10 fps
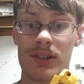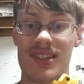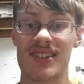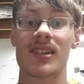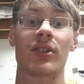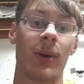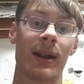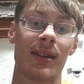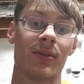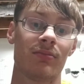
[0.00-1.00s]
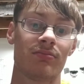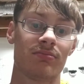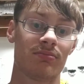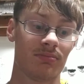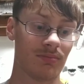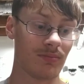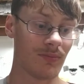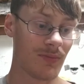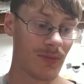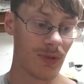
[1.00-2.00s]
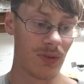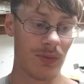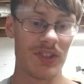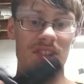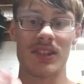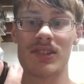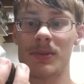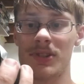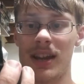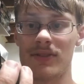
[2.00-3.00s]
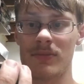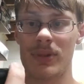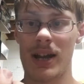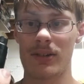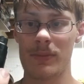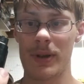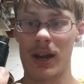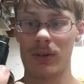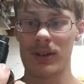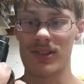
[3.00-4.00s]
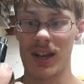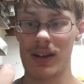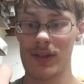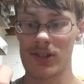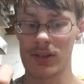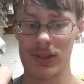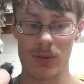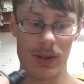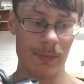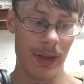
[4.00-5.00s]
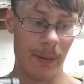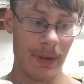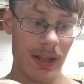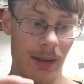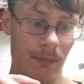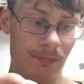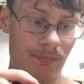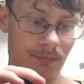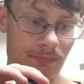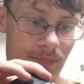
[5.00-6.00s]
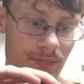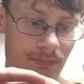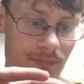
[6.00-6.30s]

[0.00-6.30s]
disintegrated. This thing seems to have some battery power inside of it, so let's go ahead and pop it in. Of